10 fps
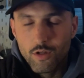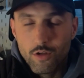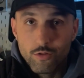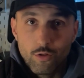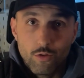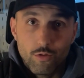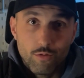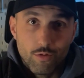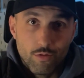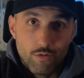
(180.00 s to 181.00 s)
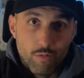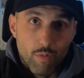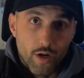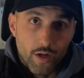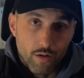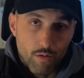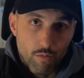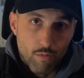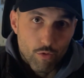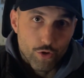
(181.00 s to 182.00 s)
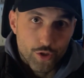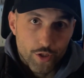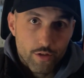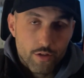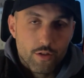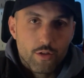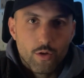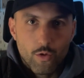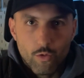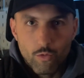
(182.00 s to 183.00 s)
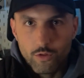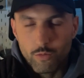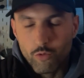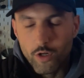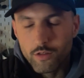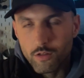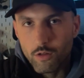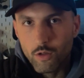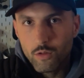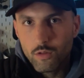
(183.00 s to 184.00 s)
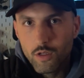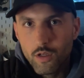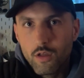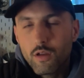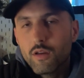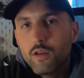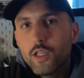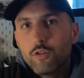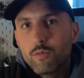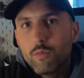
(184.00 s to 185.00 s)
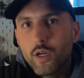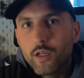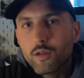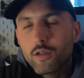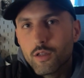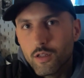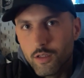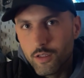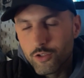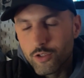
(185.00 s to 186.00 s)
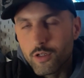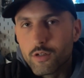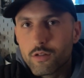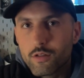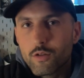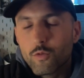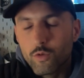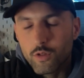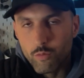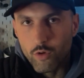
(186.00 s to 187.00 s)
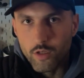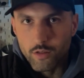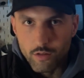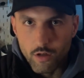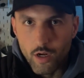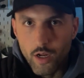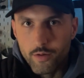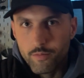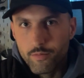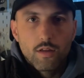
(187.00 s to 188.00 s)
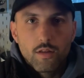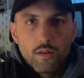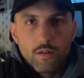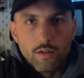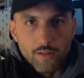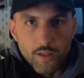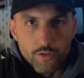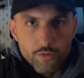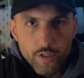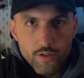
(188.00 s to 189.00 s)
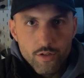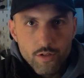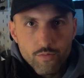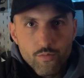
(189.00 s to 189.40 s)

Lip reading: so you're buying more shares when the prices are low and you're buying less shares when the prices are high. Another strategy?